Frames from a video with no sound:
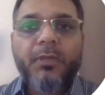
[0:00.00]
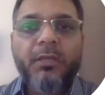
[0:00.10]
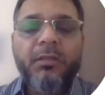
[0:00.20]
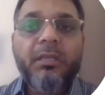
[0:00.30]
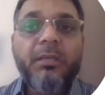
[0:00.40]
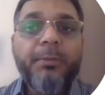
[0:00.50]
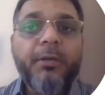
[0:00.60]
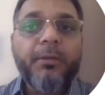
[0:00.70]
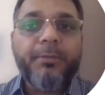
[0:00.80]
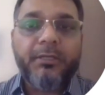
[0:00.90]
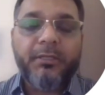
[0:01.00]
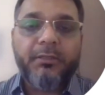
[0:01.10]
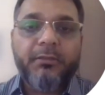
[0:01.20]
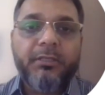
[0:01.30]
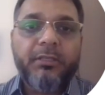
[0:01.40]
they keep on
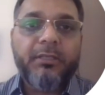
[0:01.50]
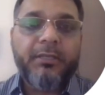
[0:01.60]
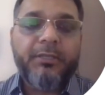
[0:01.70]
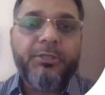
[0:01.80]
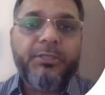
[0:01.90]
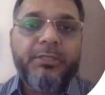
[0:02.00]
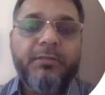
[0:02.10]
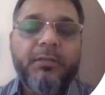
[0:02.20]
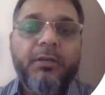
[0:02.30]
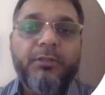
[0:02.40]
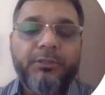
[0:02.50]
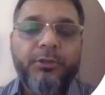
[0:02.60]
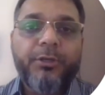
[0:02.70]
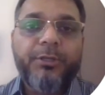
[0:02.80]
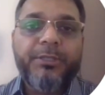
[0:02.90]
updating. The entities or the
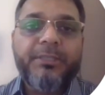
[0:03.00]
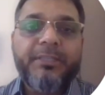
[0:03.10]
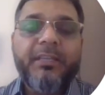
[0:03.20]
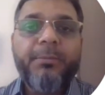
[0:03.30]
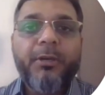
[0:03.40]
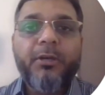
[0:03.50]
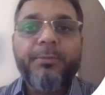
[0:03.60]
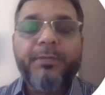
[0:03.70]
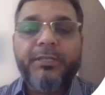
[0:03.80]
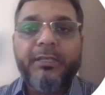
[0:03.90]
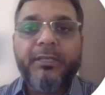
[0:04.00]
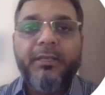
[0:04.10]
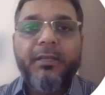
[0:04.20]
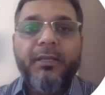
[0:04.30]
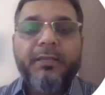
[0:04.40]
authorities, they keep on updating.
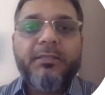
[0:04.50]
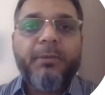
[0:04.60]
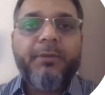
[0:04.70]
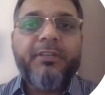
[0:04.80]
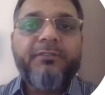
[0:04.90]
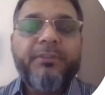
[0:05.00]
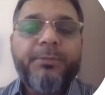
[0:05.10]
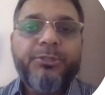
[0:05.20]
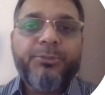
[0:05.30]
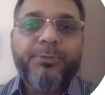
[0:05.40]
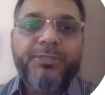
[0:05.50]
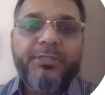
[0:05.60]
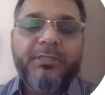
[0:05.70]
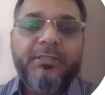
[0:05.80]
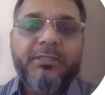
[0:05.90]
Some of them will be
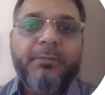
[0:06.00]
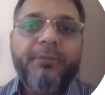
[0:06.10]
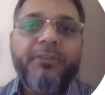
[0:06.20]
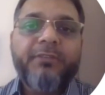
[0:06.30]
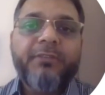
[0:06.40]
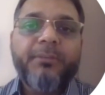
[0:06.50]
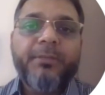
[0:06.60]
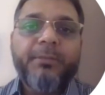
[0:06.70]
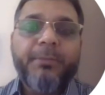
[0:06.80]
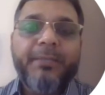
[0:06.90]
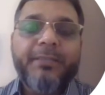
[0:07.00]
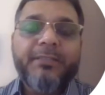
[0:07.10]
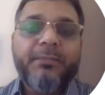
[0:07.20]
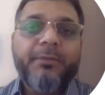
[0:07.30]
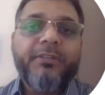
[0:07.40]
superseded, some of them will be
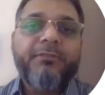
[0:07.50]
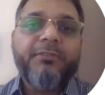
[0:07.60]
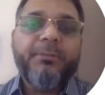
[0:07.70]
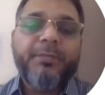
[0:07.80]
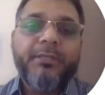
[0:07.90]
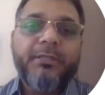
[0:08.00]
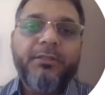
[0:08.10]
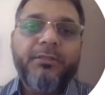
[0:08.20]
replaced, some of them will be,